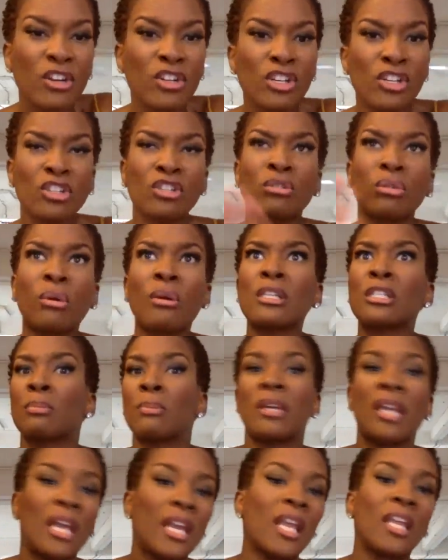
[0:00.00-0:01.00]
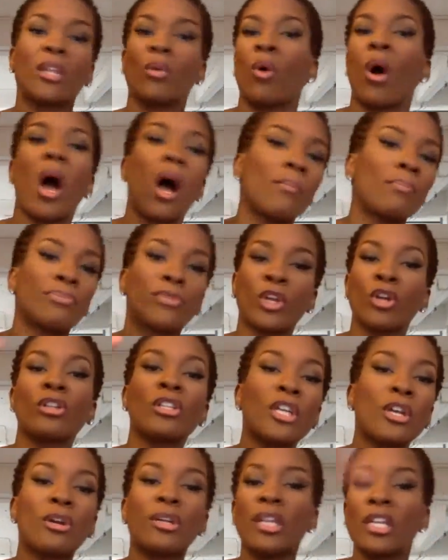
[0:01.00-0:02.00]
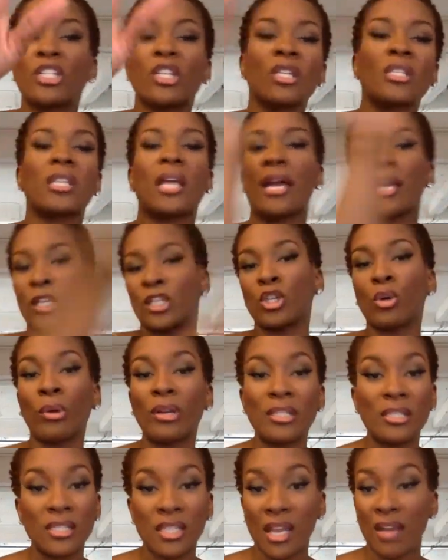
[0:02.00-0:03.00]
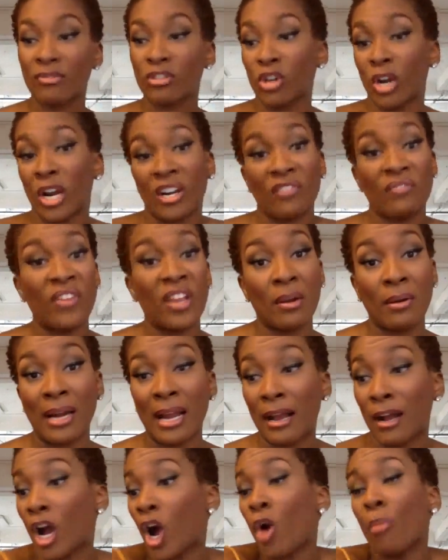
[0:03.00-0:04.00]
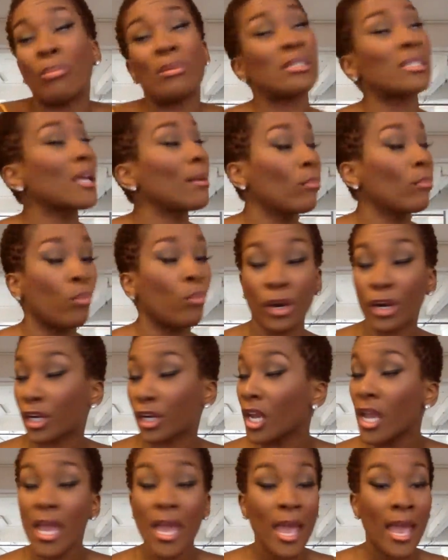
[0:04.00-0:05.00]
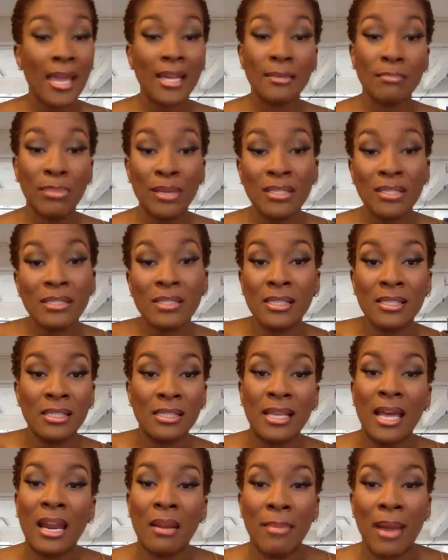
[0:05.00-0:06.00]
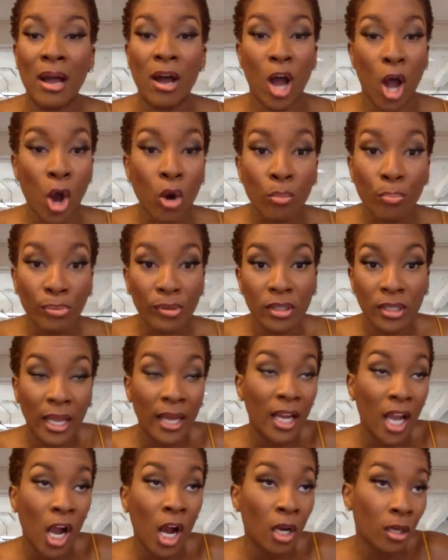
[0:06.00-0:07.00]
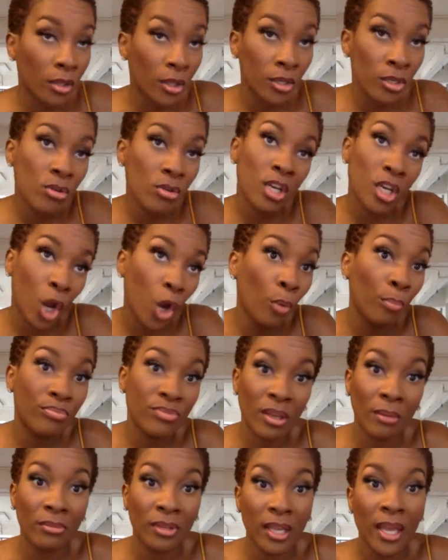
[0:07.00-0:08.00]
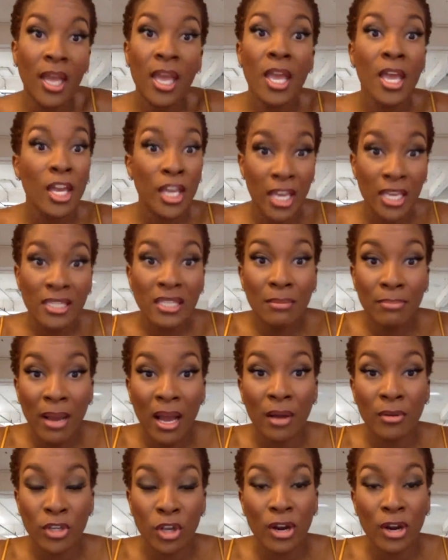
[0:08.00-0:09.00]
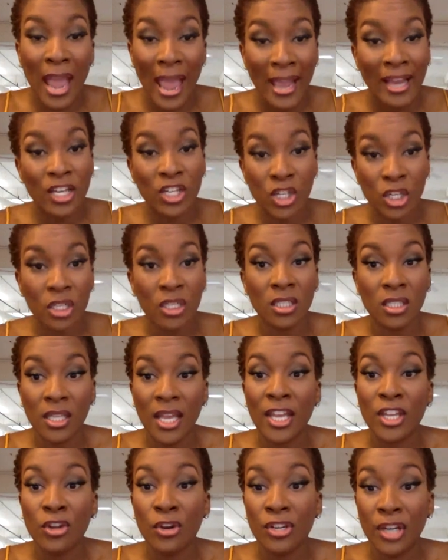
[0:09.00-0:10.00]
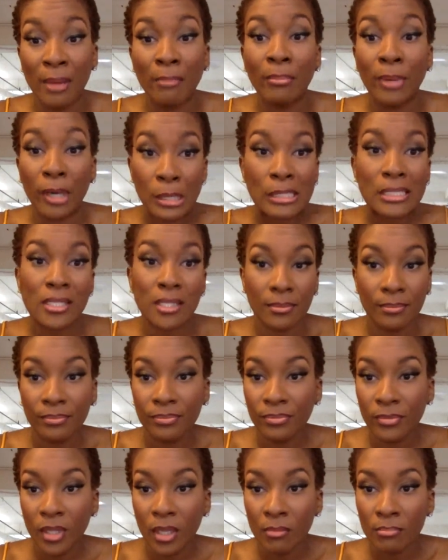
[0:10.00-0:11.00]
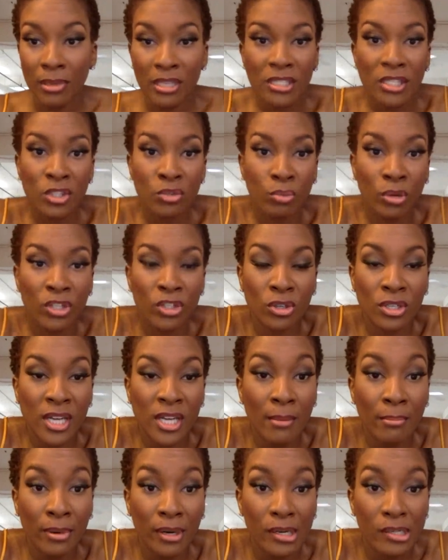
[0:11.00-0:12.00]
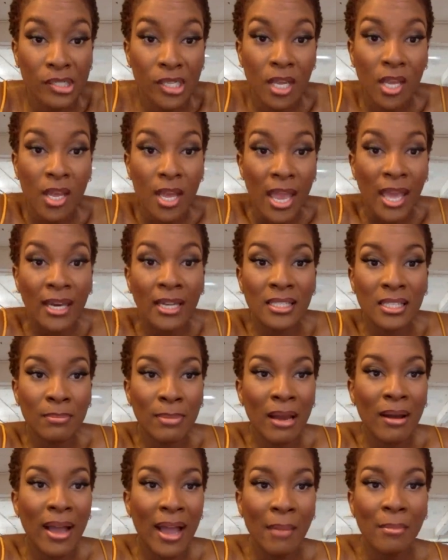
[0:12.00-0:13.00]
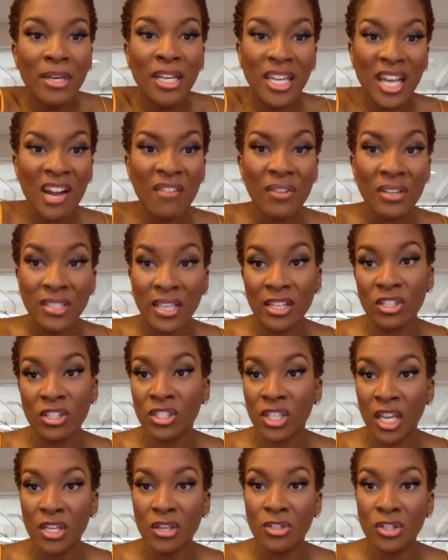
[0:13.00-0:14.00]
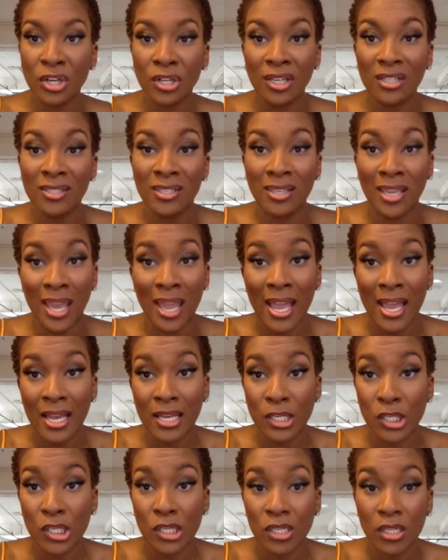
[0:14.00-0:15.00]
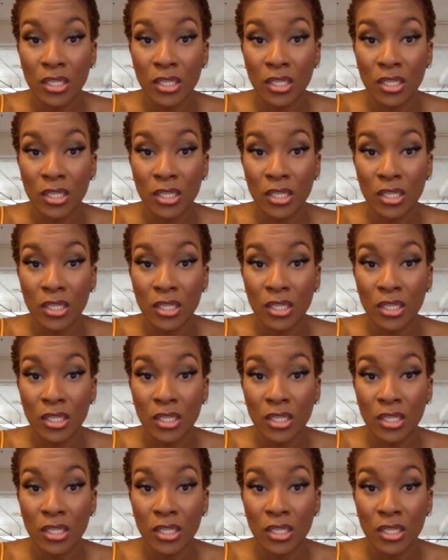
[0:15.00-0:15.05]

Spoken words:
you're just throwing spaghetti at the wall. You're literally just like doing stuff, trying to figure it out, hoping something works. And business is not about hope. Like, although you can hope something, it's about your actions and your numbers. Business runs on numbers. And it's about how many conversations can you turn into cash,